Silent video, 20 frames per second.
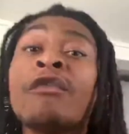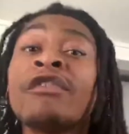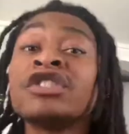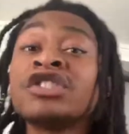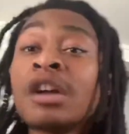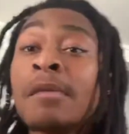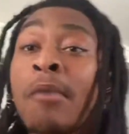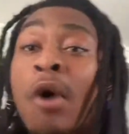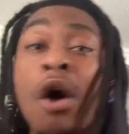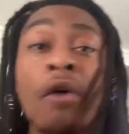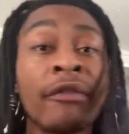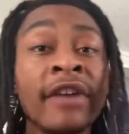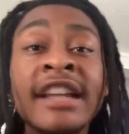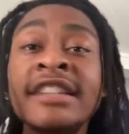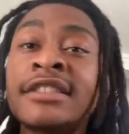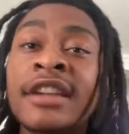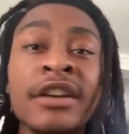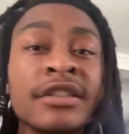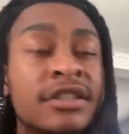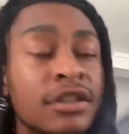over some more
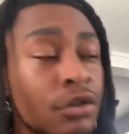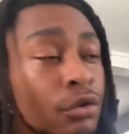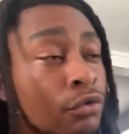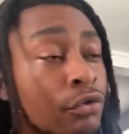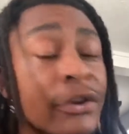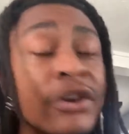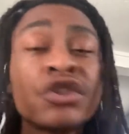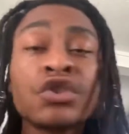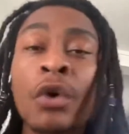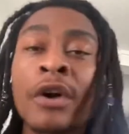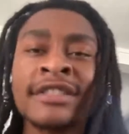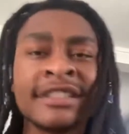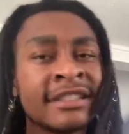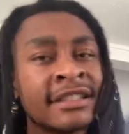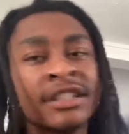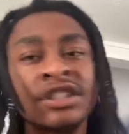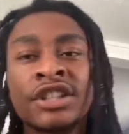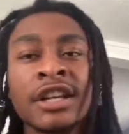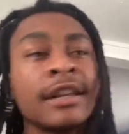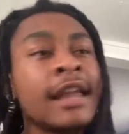research,
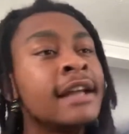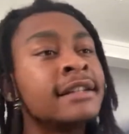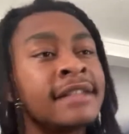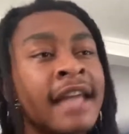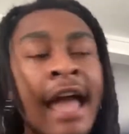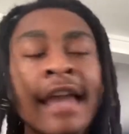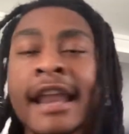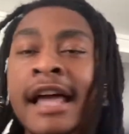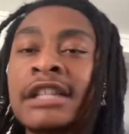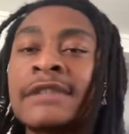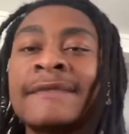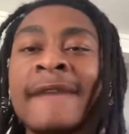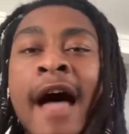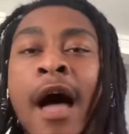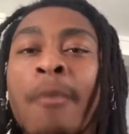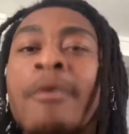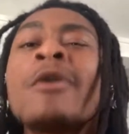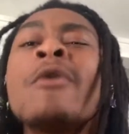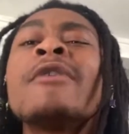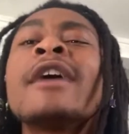resources and shit like that, that's
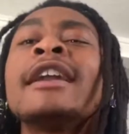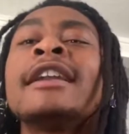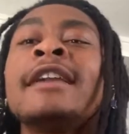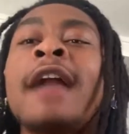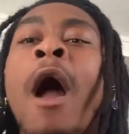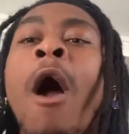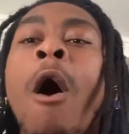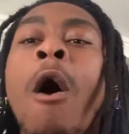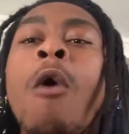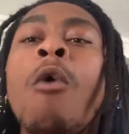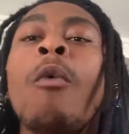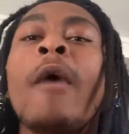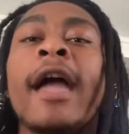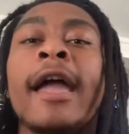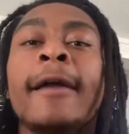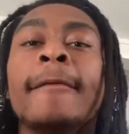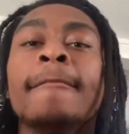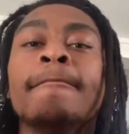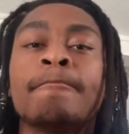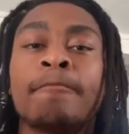fine. We're going to get it our own
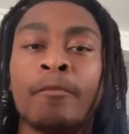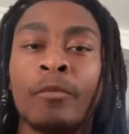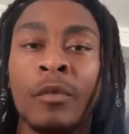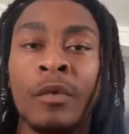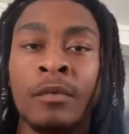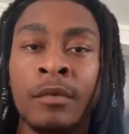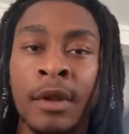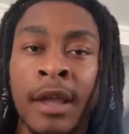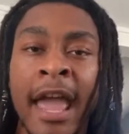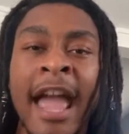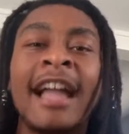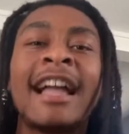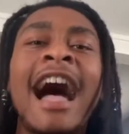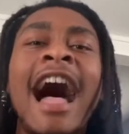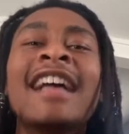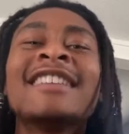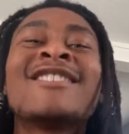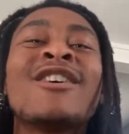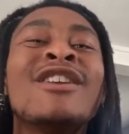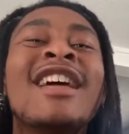way. And
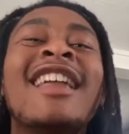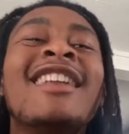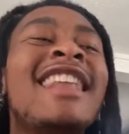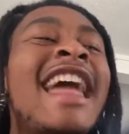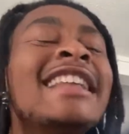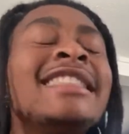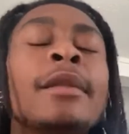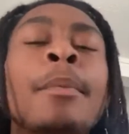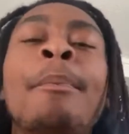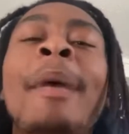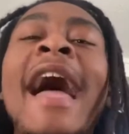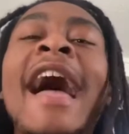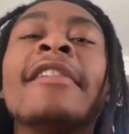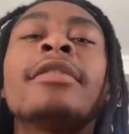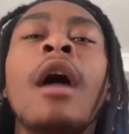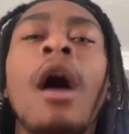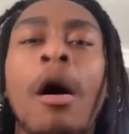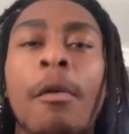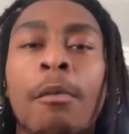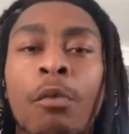God's going to light the
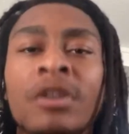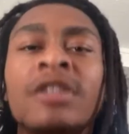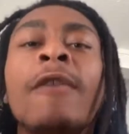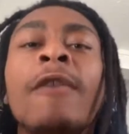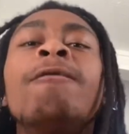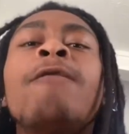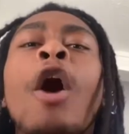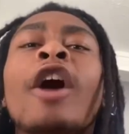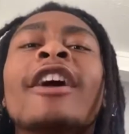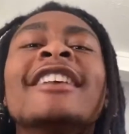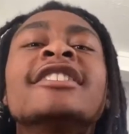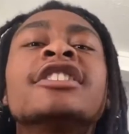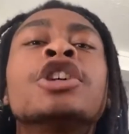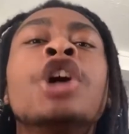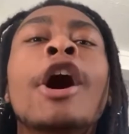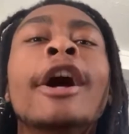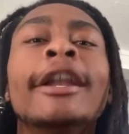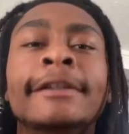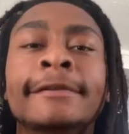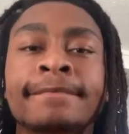path up. What the fuck is
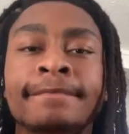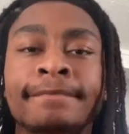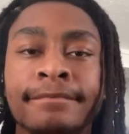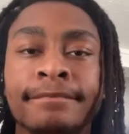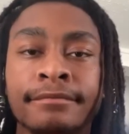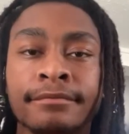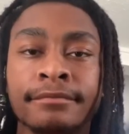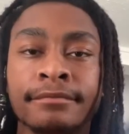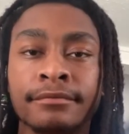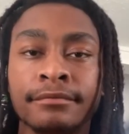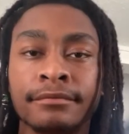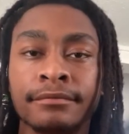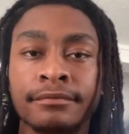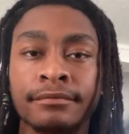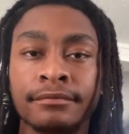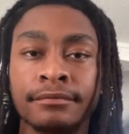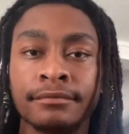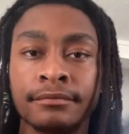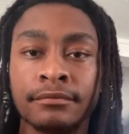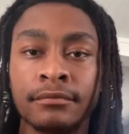good?
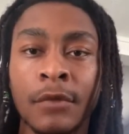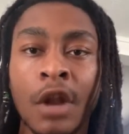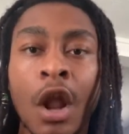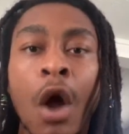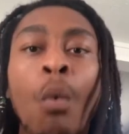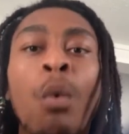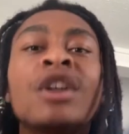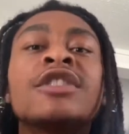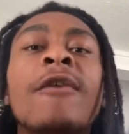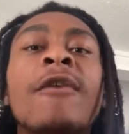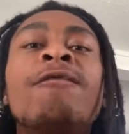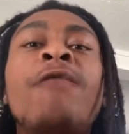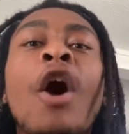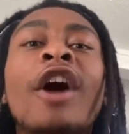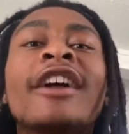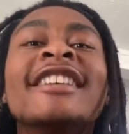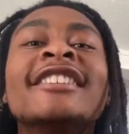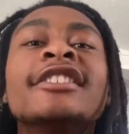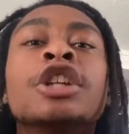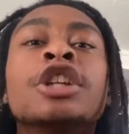What the
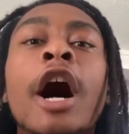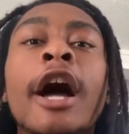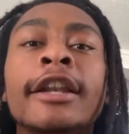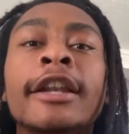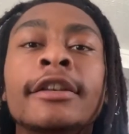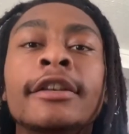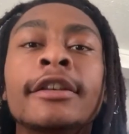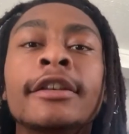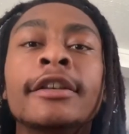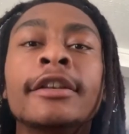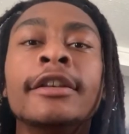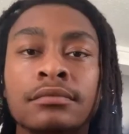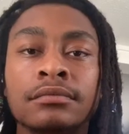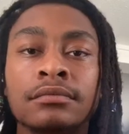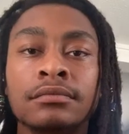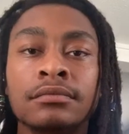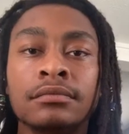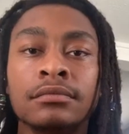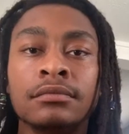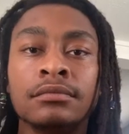fuck is good?
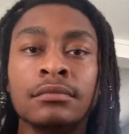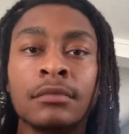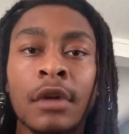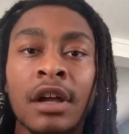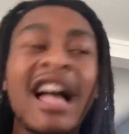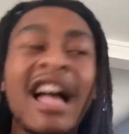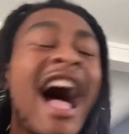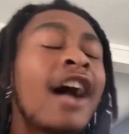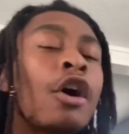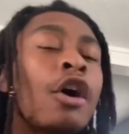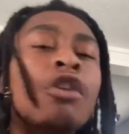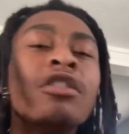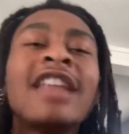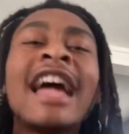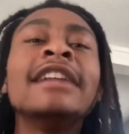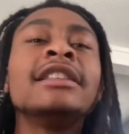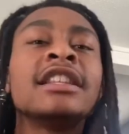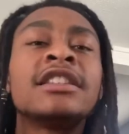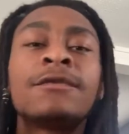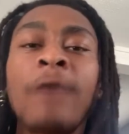God gonna
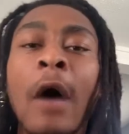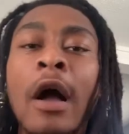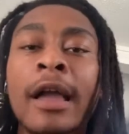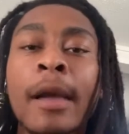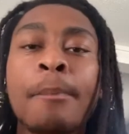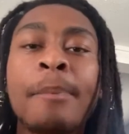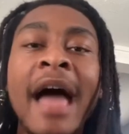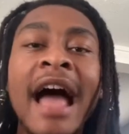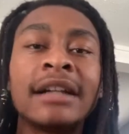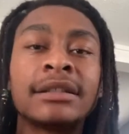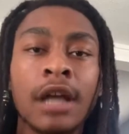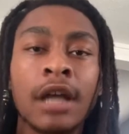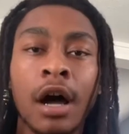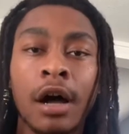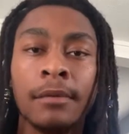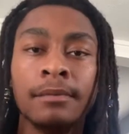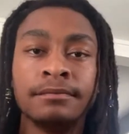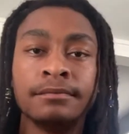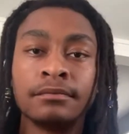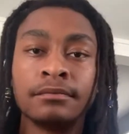light this fucking path
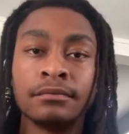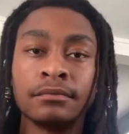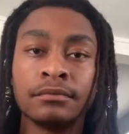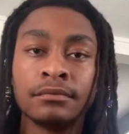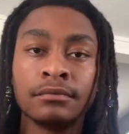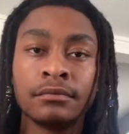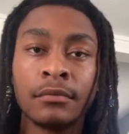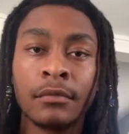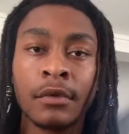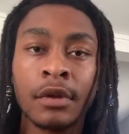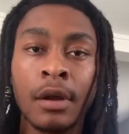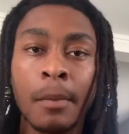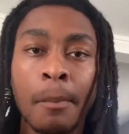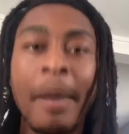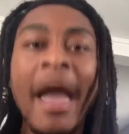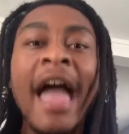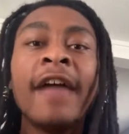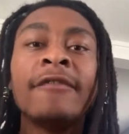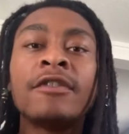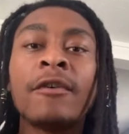up.
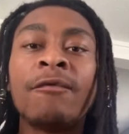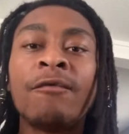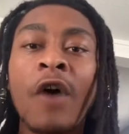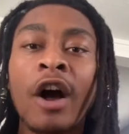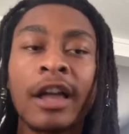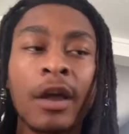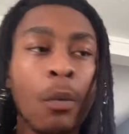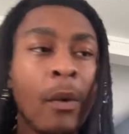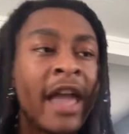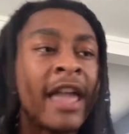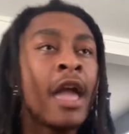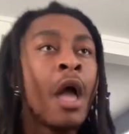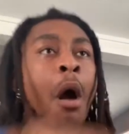Pave the fucking way.